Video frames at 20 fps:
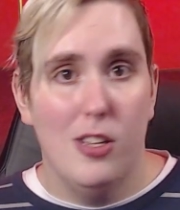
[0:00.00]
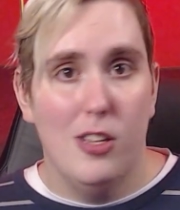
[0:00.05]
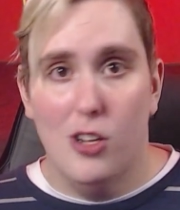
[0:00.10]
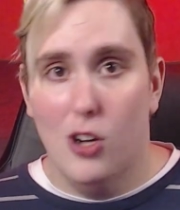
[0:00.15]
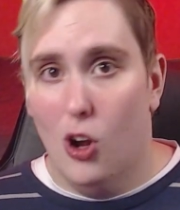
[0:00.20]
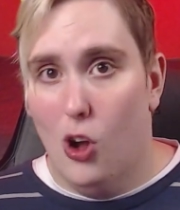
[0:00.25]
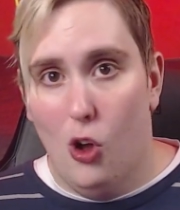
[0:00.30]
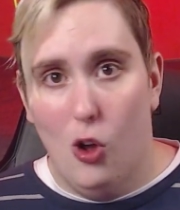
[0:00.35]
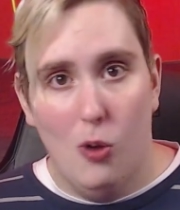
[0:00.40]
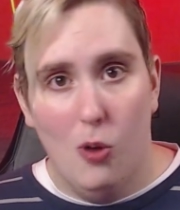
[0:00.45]

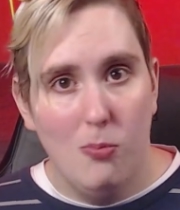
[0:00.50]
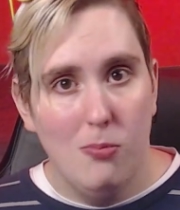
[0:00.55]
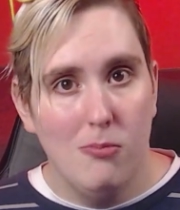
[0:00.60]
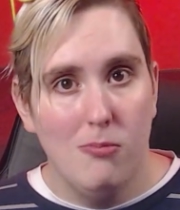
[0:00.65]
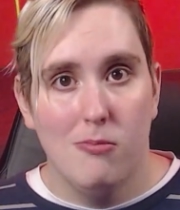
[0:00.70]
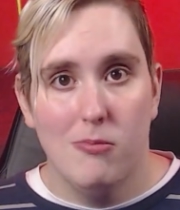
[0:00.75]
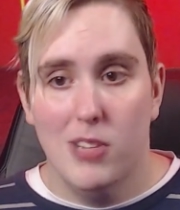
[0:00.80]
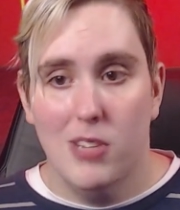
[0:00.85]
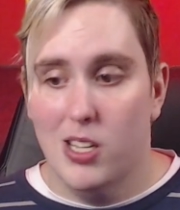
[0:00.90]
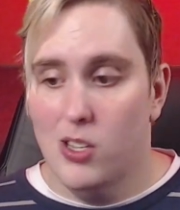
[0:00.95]
Your
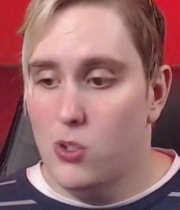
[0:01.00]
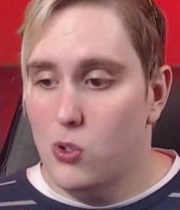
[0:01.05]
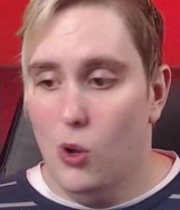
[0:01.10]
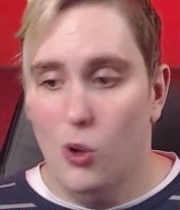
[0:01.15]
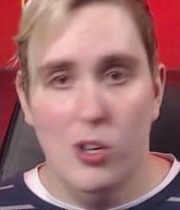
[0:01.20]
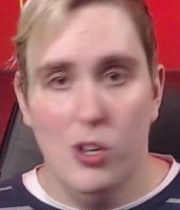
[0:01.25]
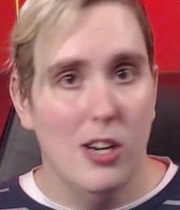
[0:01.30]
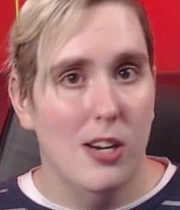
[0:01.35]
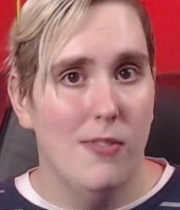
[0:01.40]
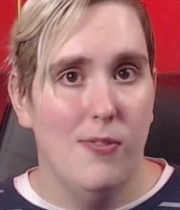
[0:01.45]
home,
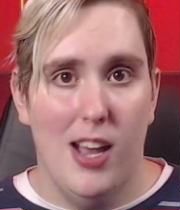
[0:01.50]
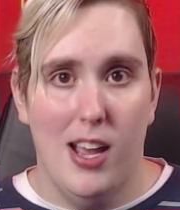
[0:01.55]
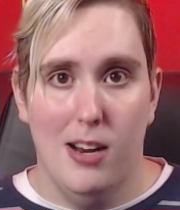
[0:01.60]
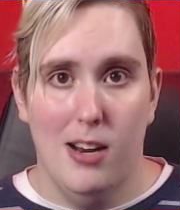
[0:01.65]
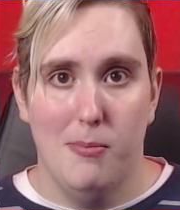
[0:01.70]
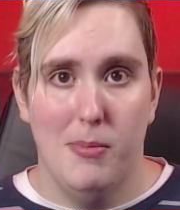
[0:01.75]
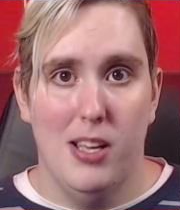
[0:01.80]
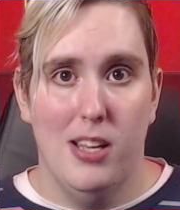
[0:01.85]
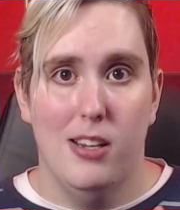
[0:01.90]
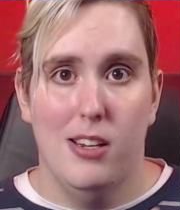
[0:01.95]
control your
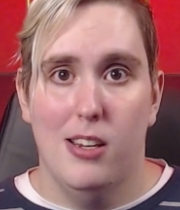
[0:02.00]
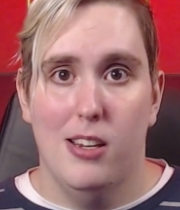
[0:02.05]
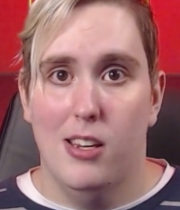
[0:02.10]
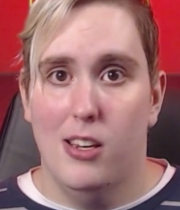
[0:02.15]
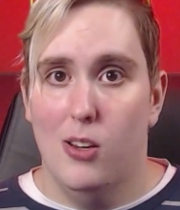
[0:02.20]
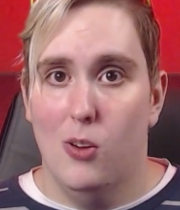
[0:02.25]
environment.